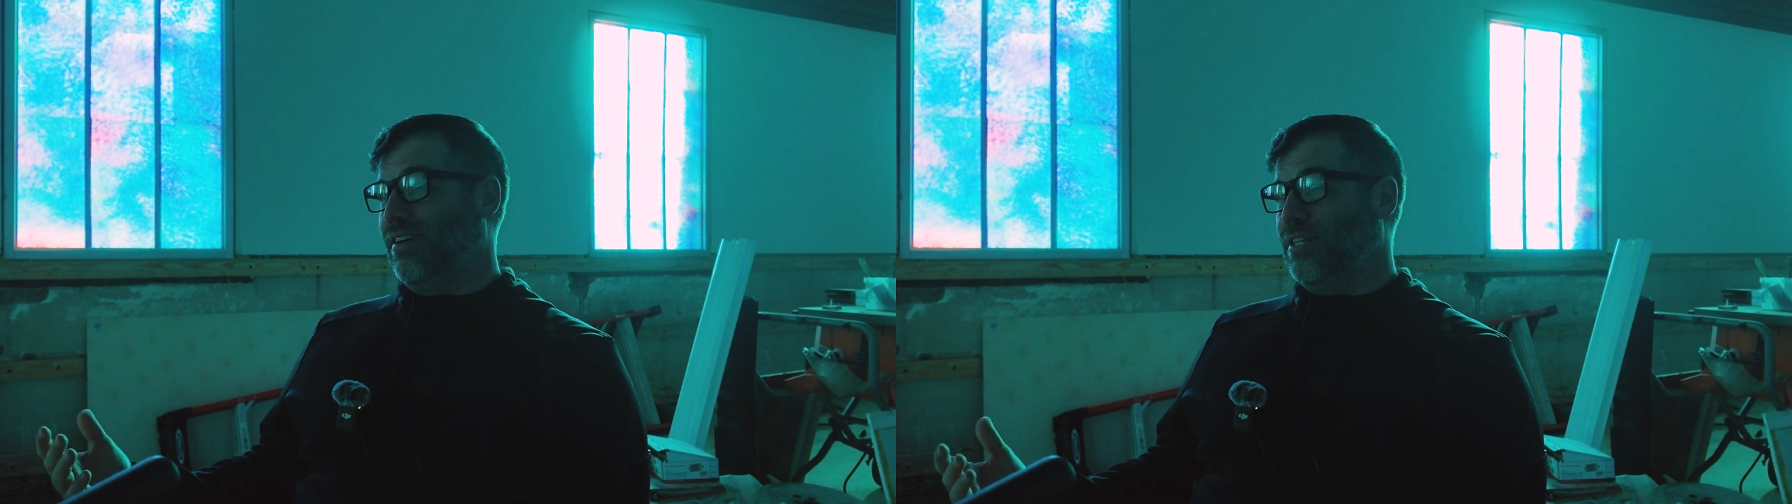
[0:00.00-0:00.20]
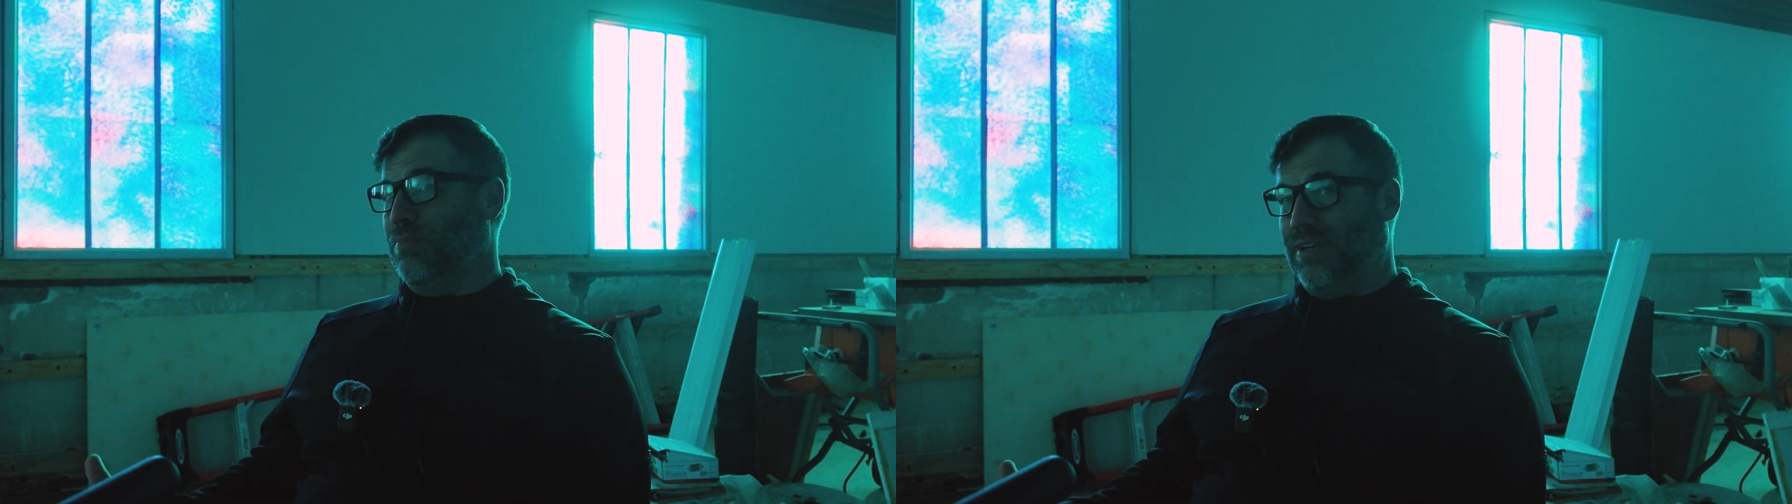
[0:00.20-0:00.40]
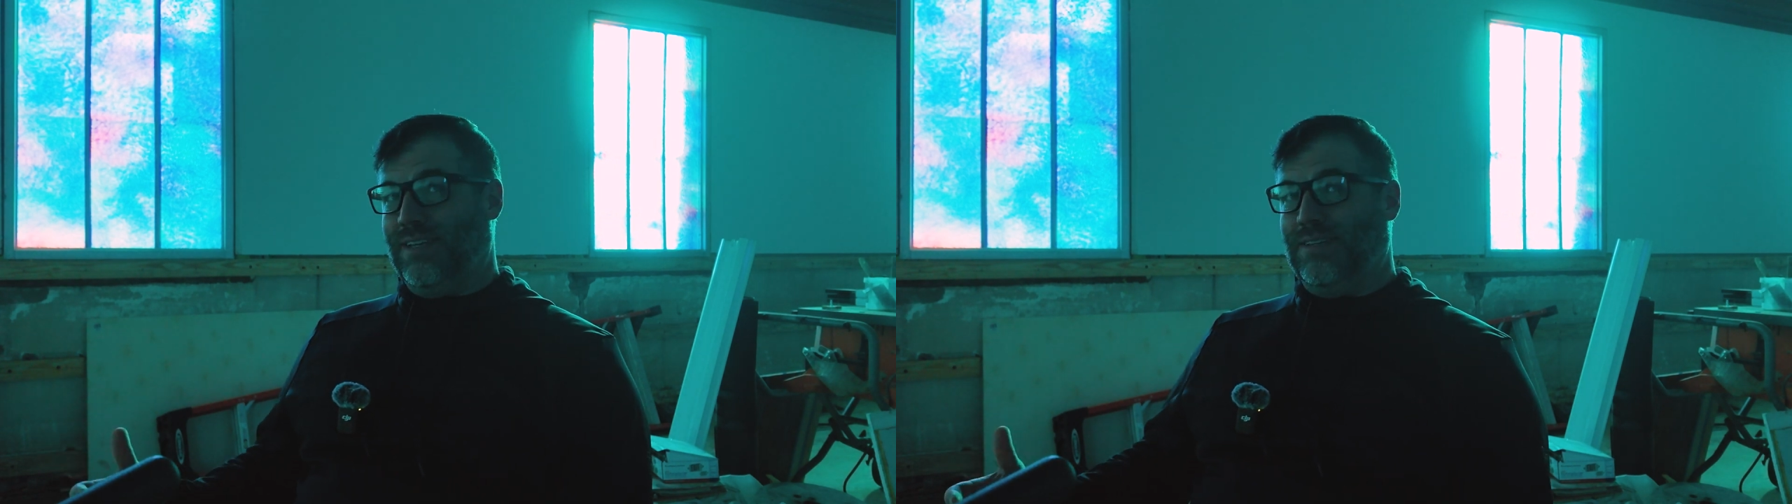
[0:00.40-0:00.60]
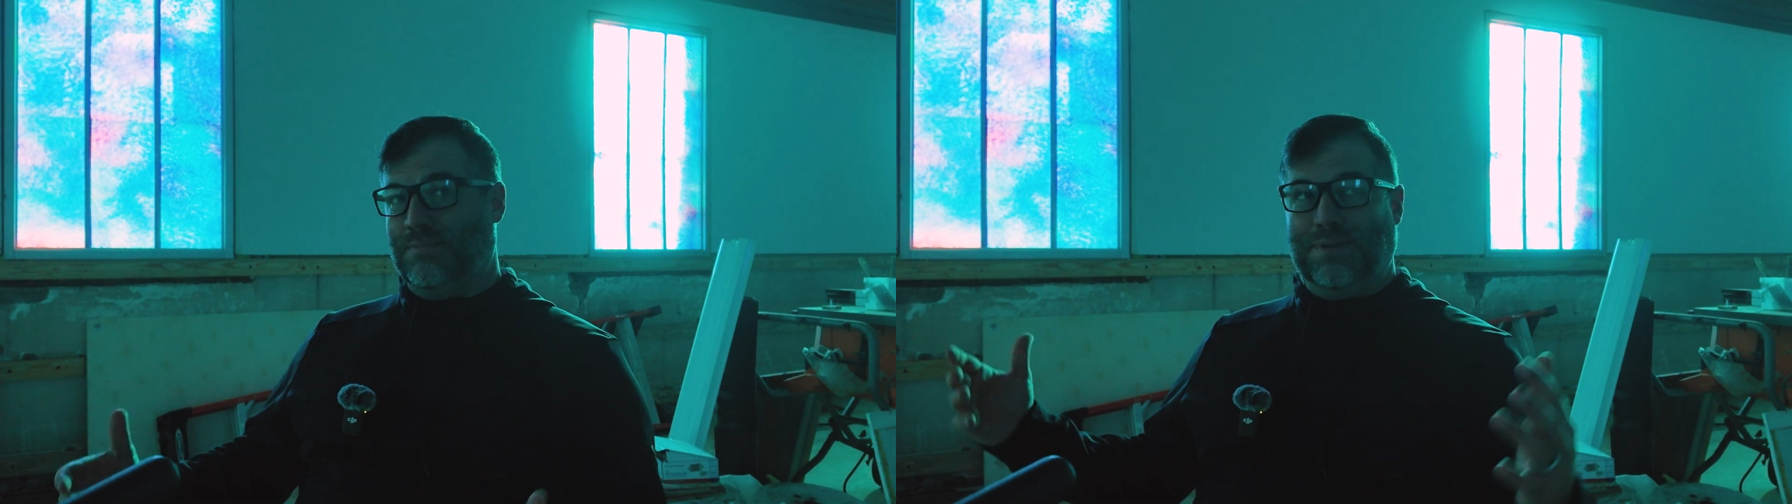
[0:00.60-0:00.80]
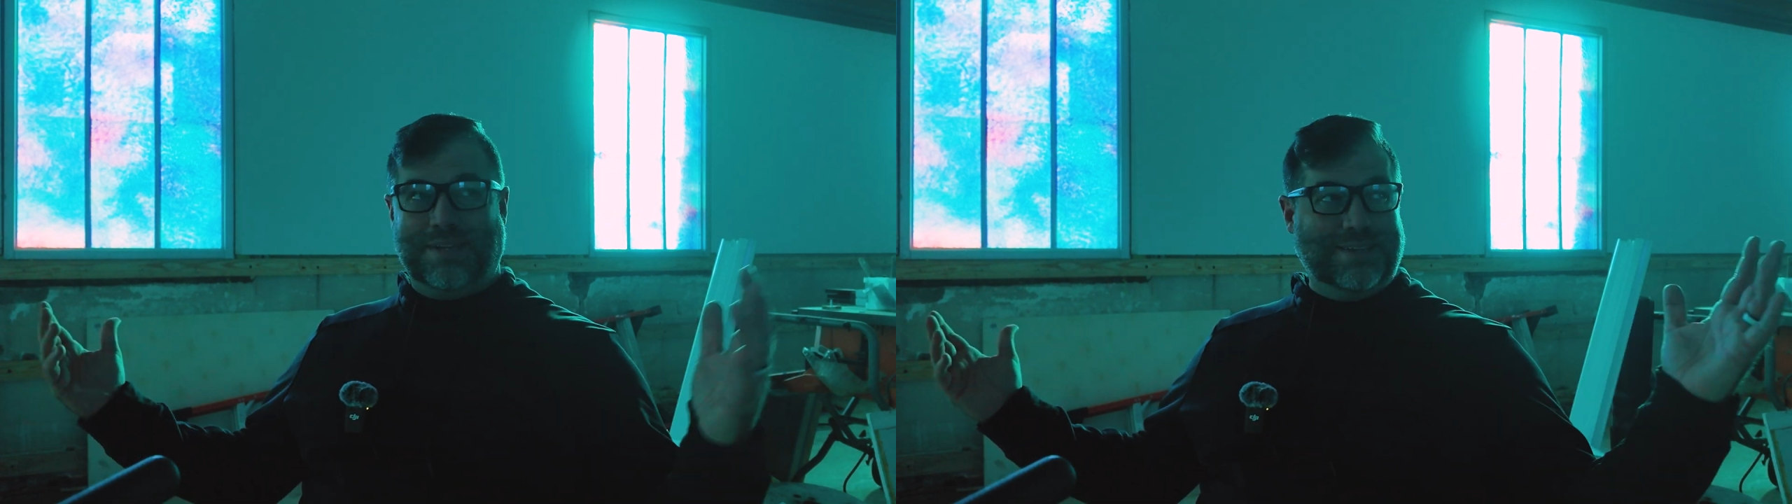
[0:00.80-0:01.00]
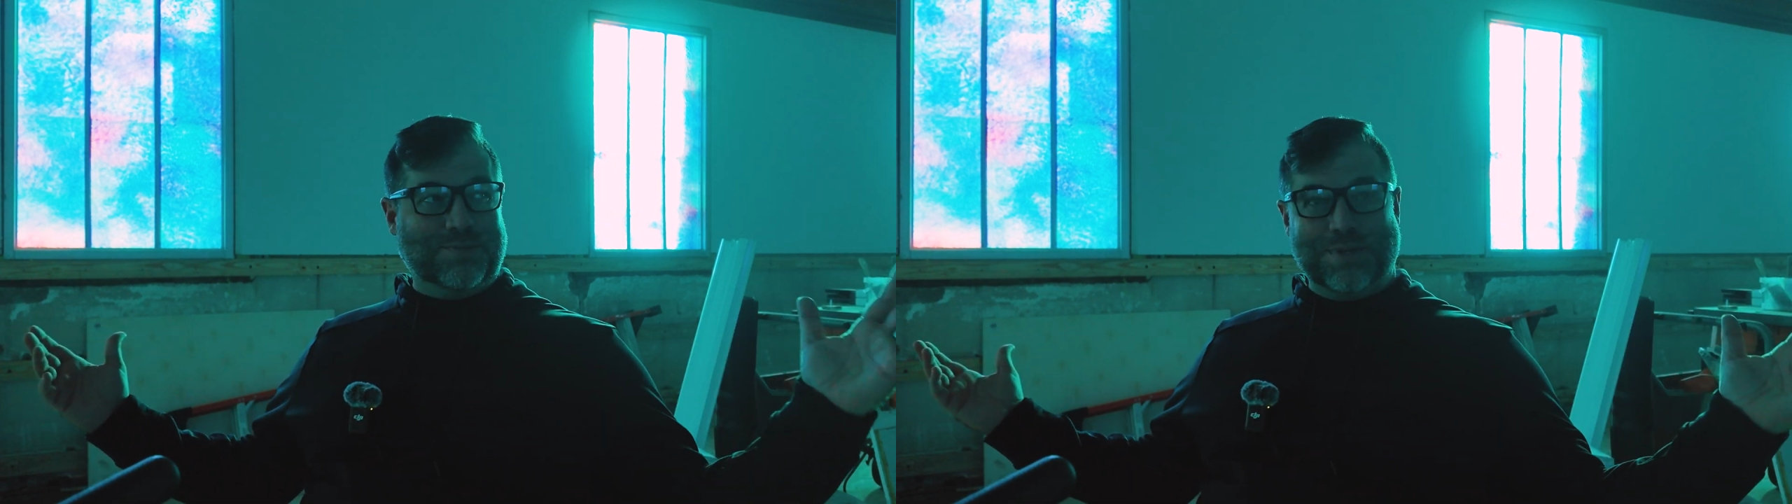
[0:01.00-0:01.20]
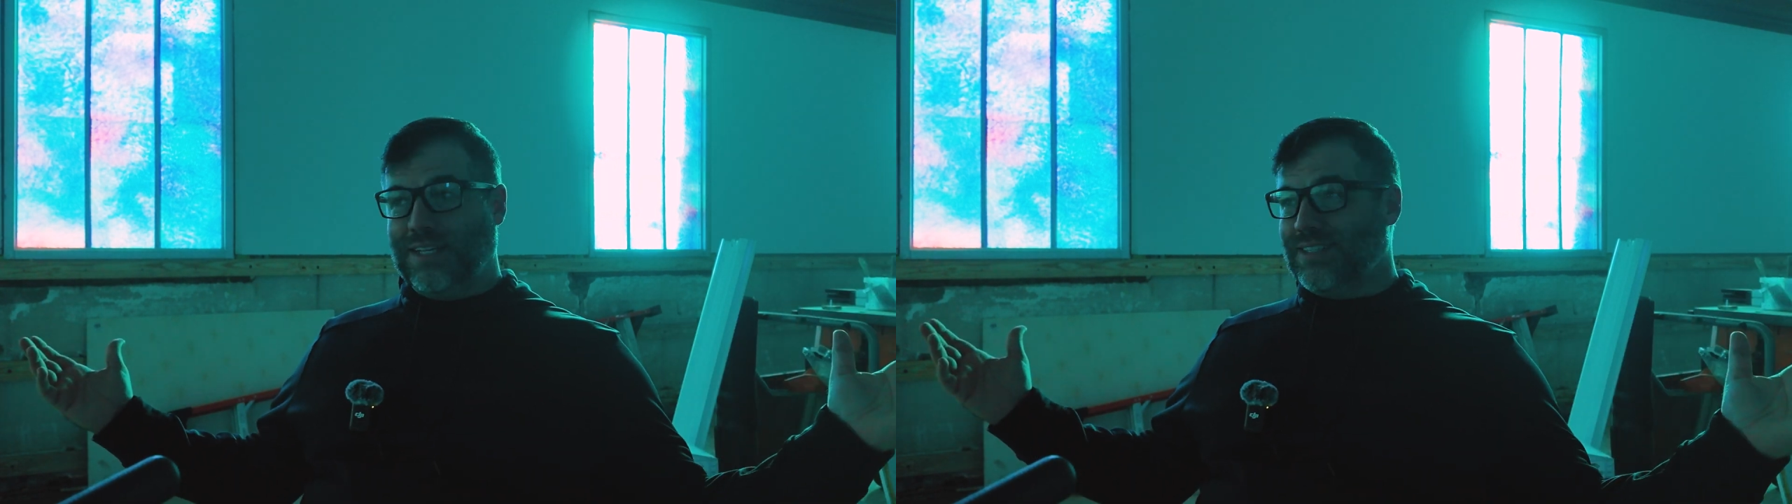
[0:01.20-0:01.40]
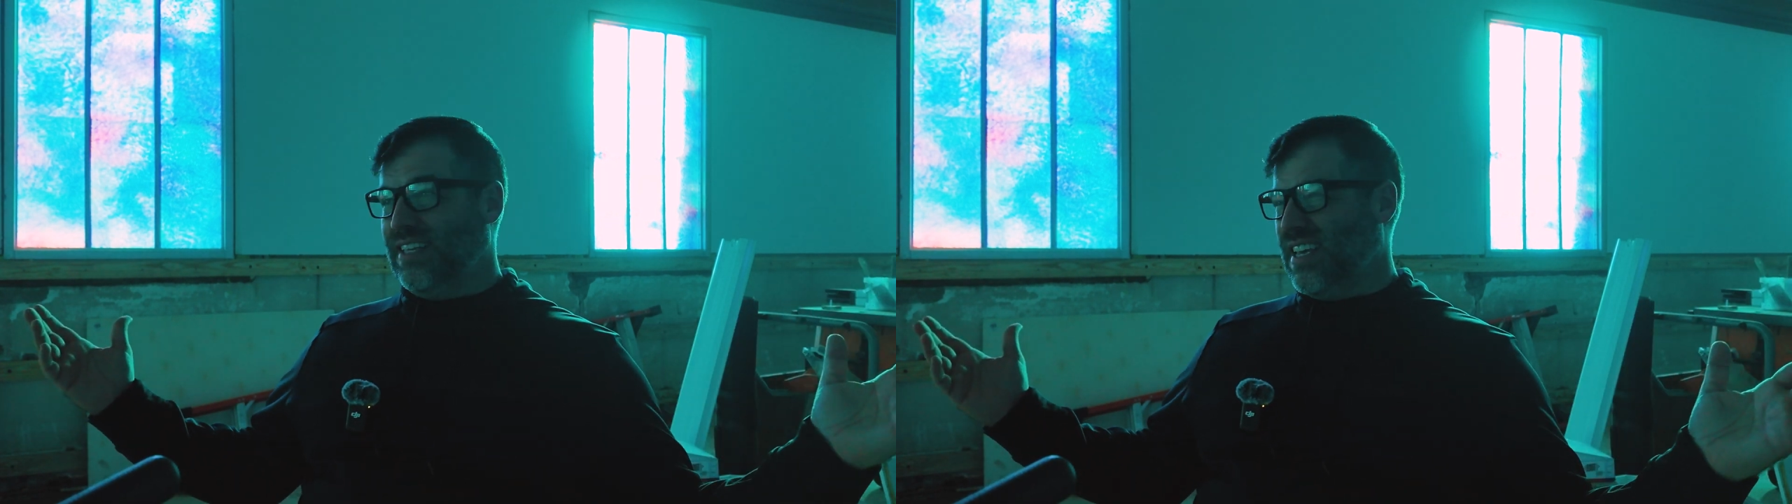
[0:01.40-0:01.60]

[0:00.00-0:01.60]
Facebook, but as we can see,